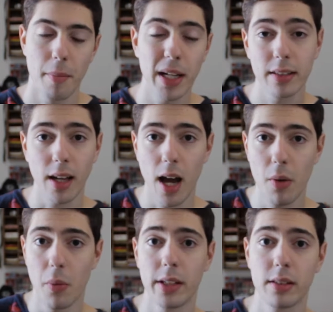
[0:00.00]
But
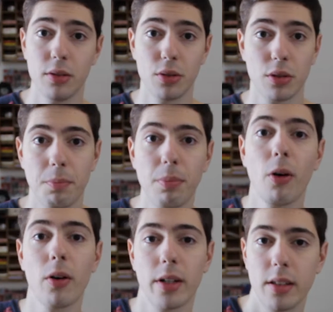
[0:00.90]
I want to
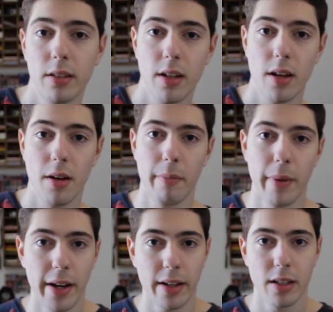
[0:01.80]
support
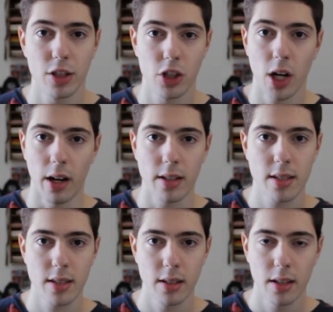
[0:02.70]
my
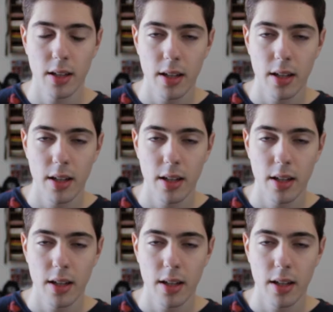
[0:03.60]
shots.